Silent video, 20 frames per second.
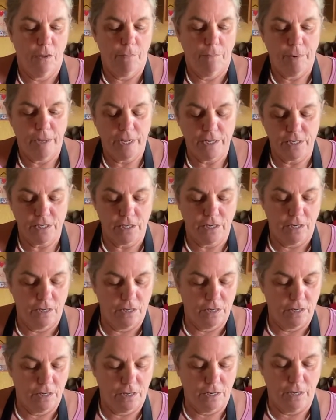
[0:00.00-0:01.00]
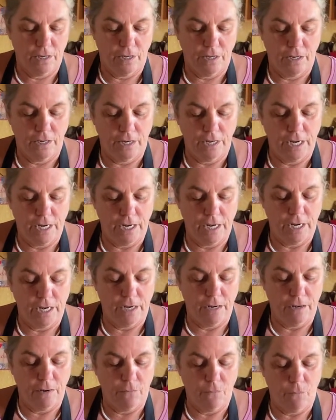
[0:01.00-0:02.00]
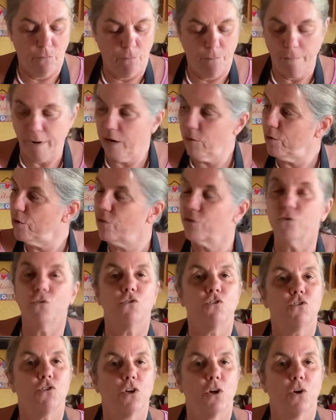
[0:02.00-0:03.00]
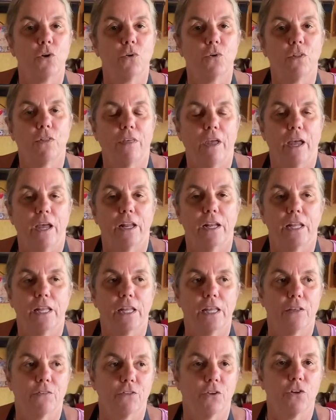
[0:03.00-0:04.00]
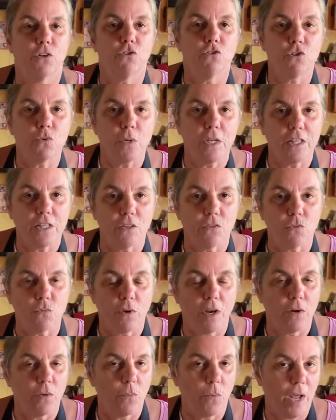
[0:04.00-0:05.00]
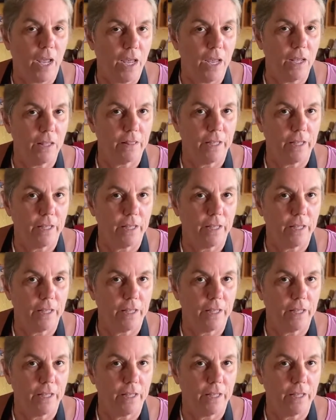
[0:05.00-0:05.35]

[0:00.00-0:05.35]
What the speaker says: but my research showed that as long as you eat this right away,